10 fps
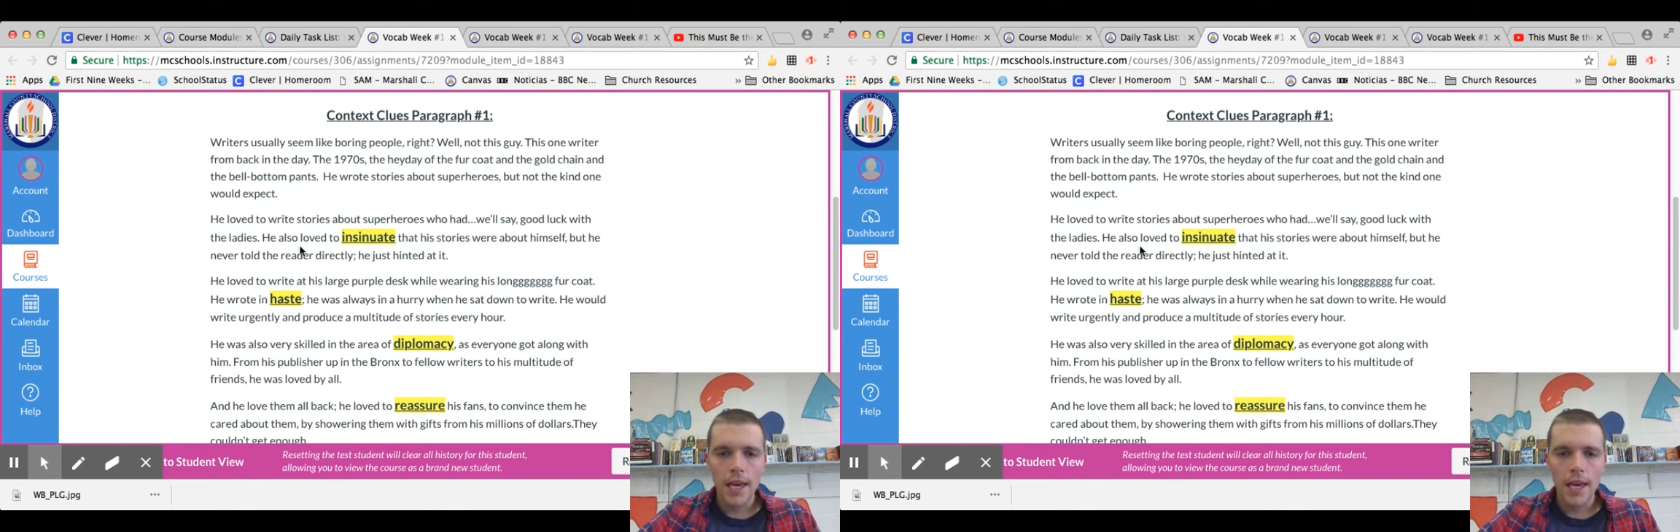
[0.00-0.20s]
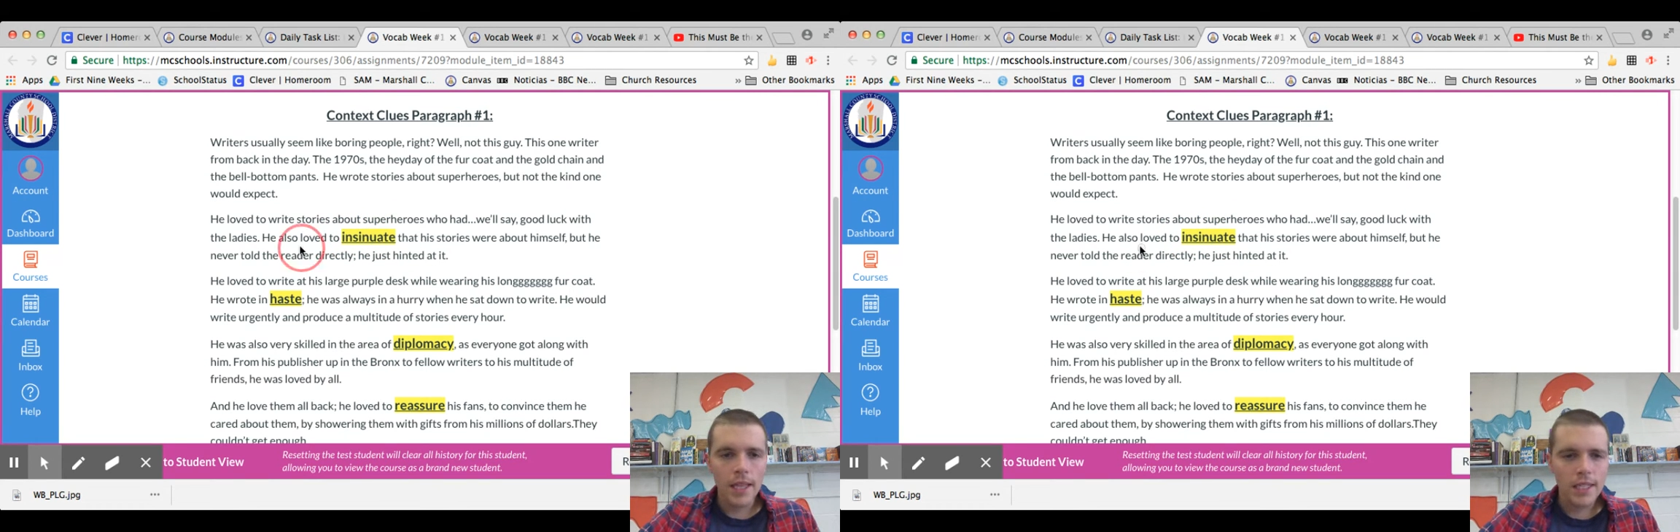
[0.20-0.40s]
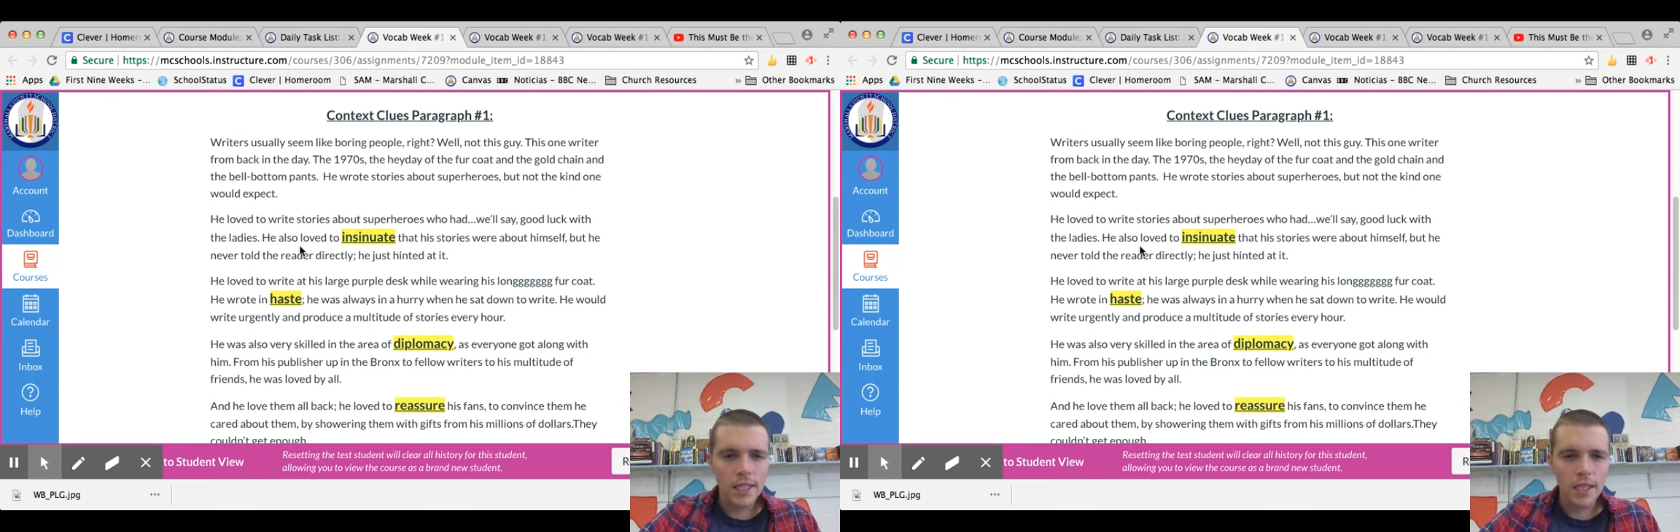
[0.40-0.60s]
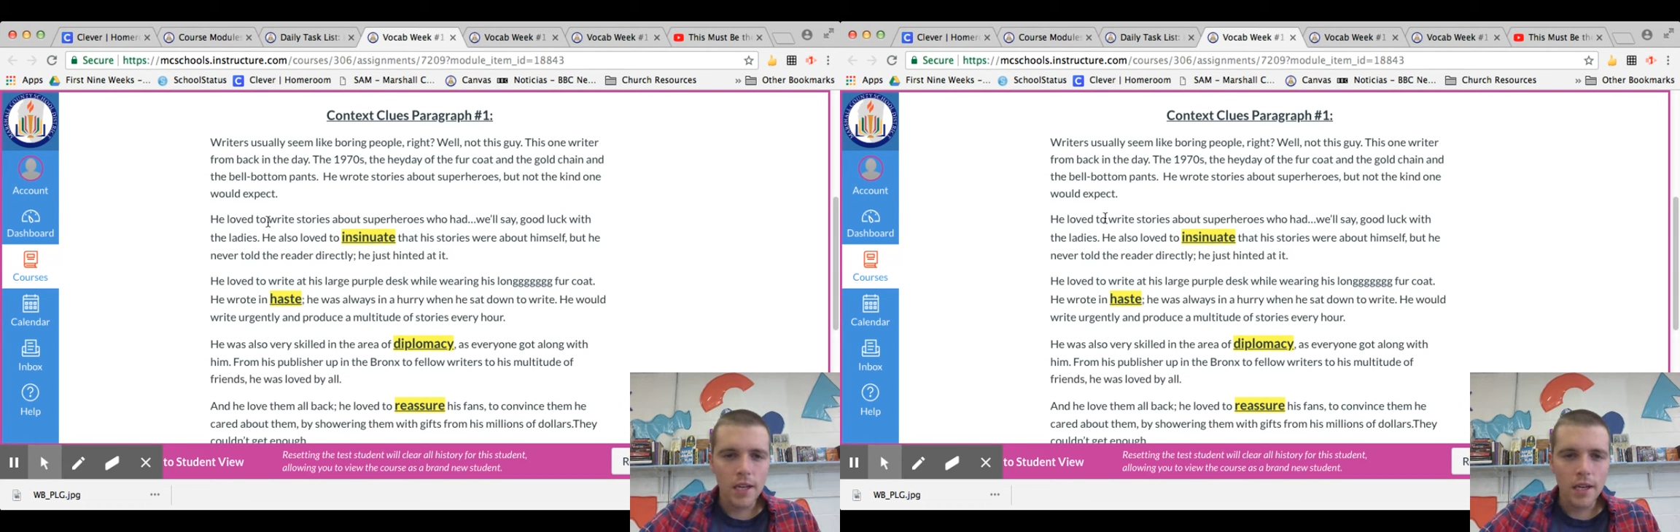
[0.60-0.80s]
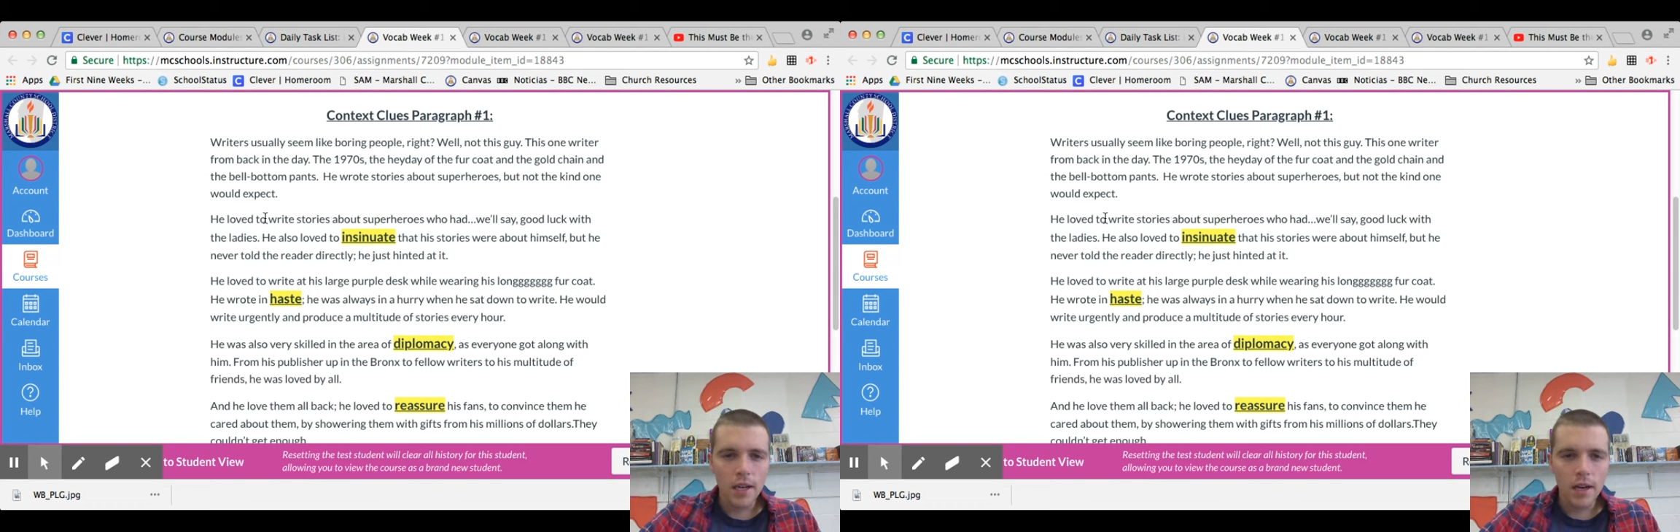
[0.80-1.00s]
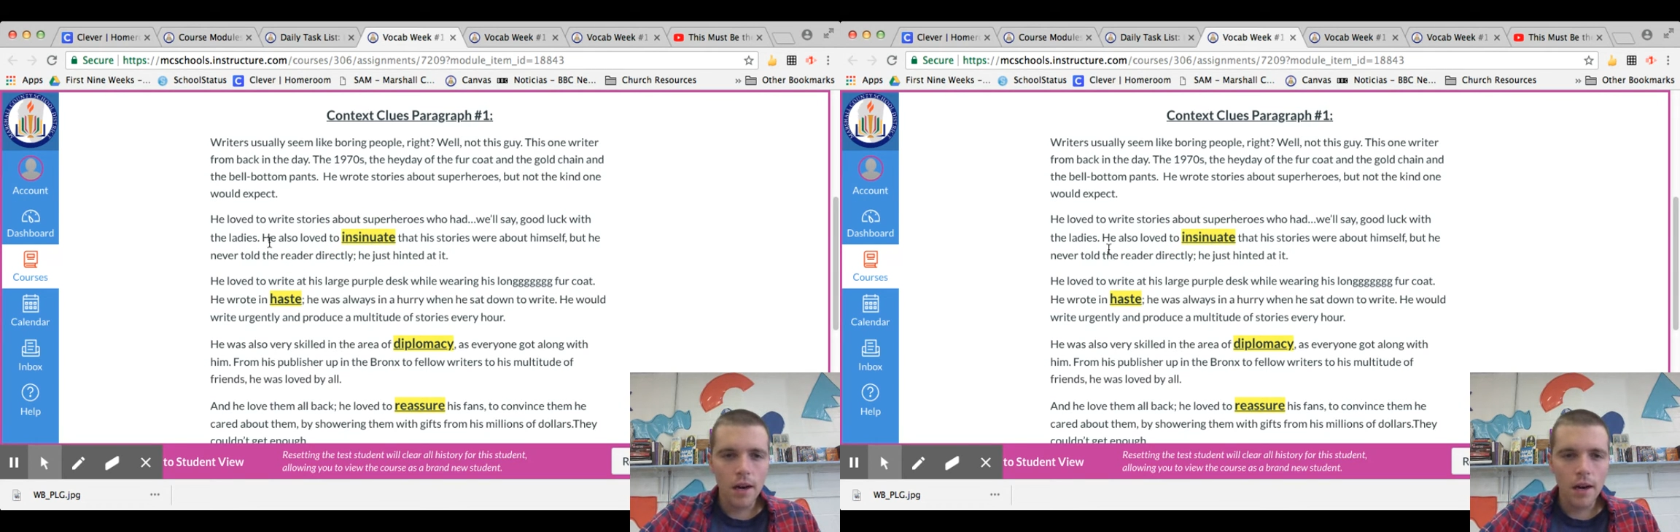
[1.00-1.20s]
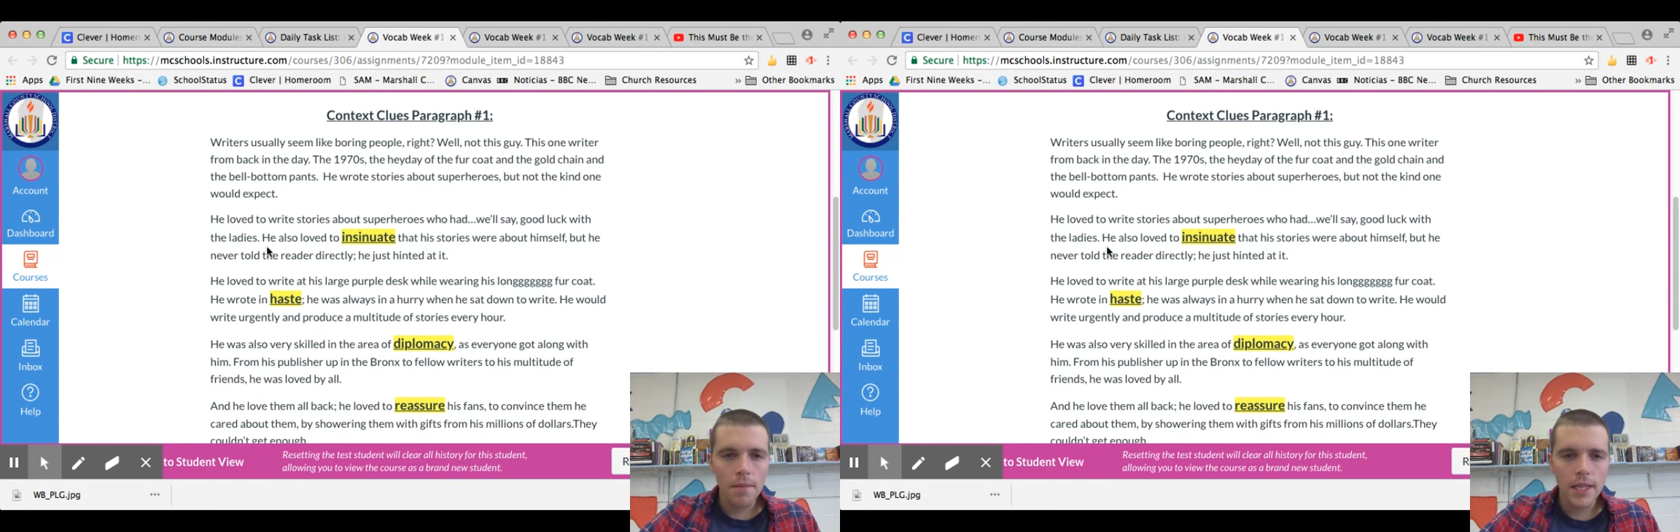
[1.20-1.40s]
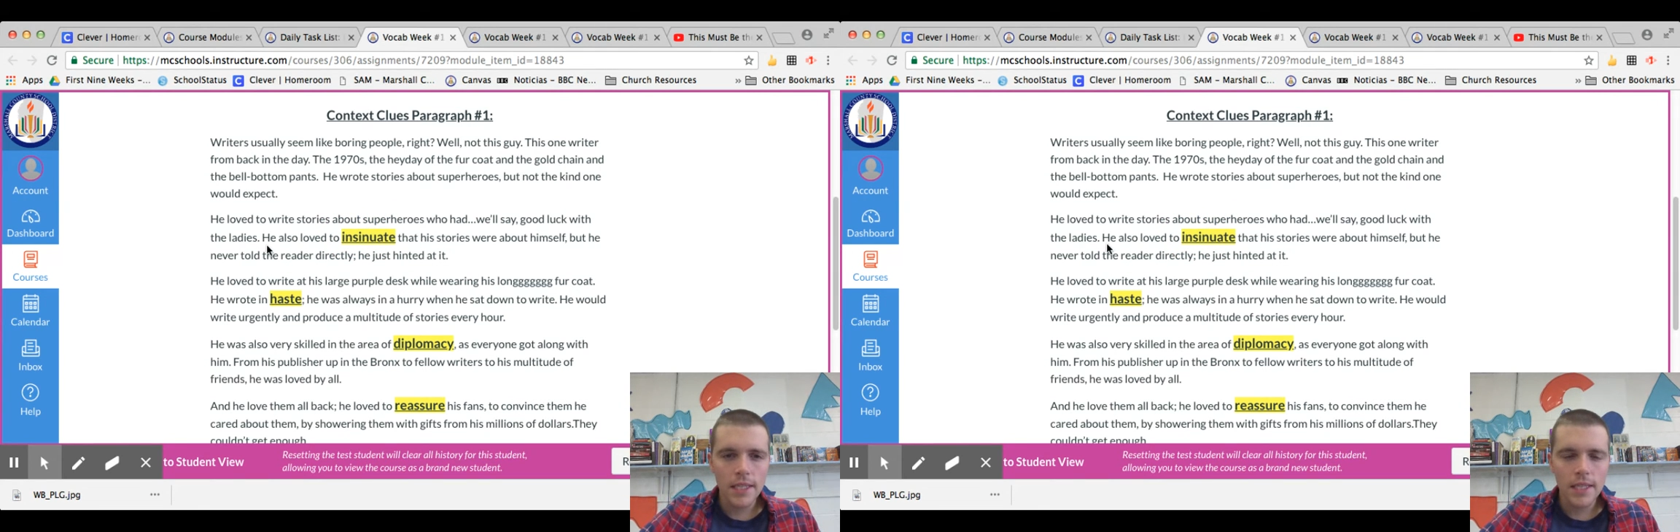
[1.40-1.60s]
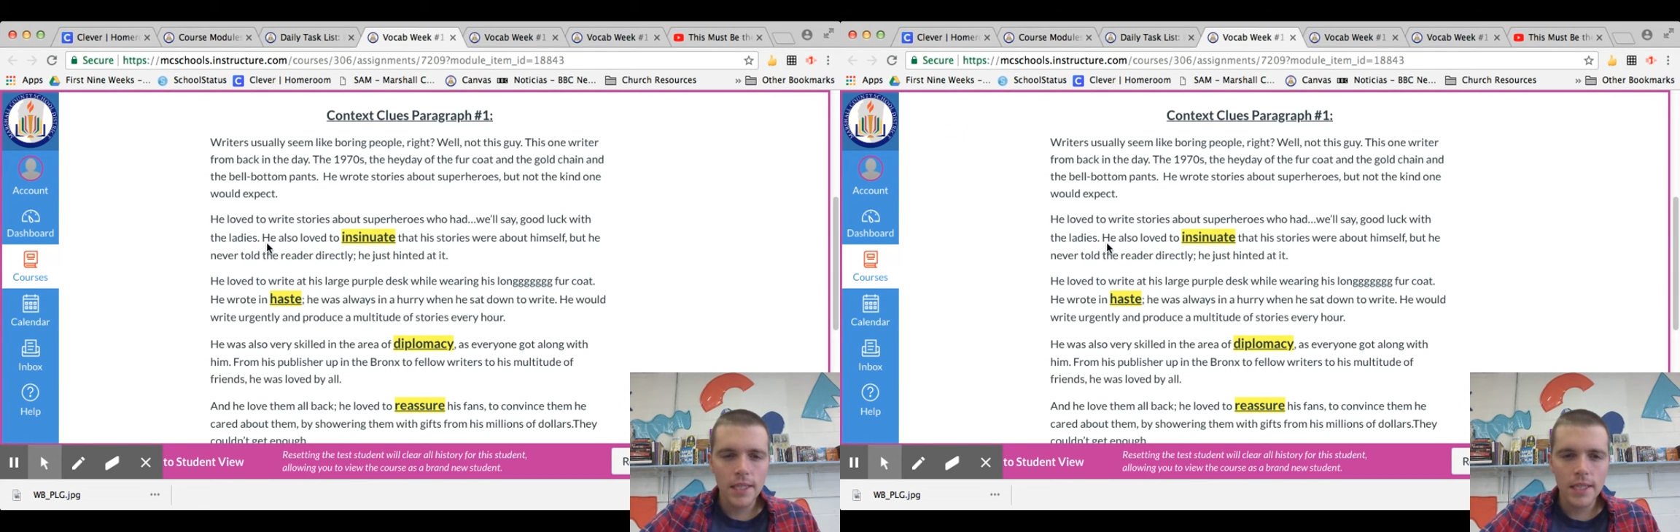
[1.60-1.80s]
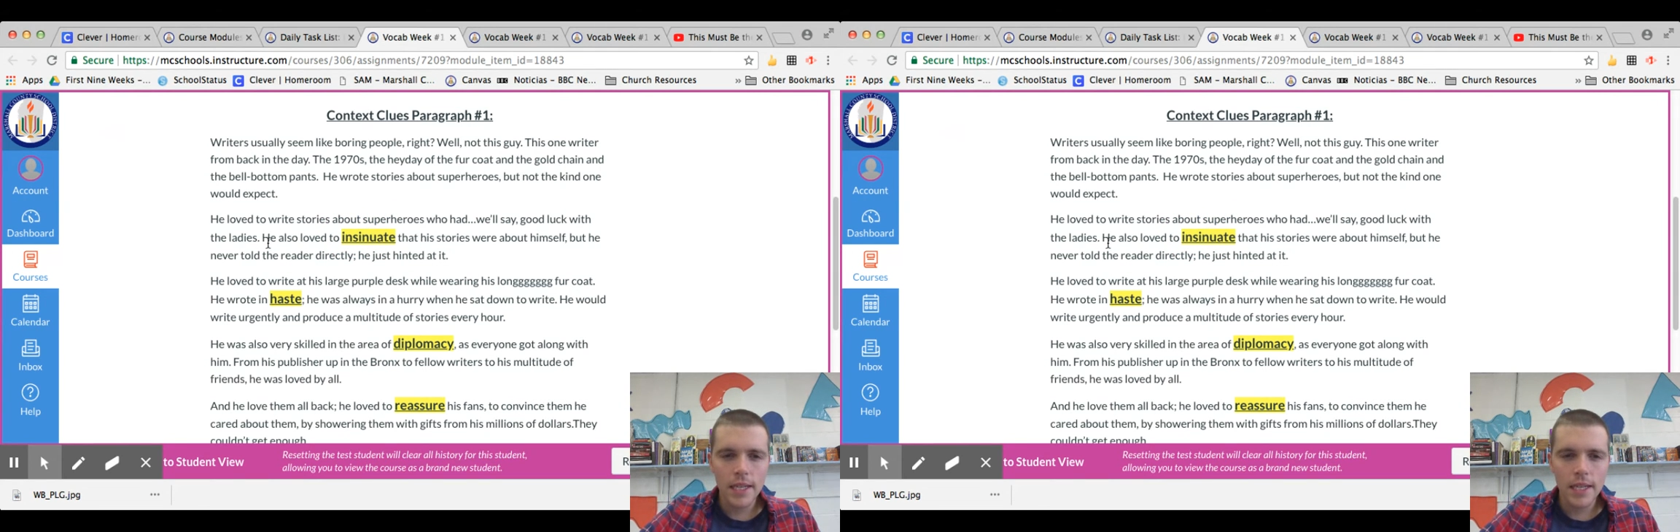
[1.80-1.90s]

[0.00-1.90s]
And let's look. This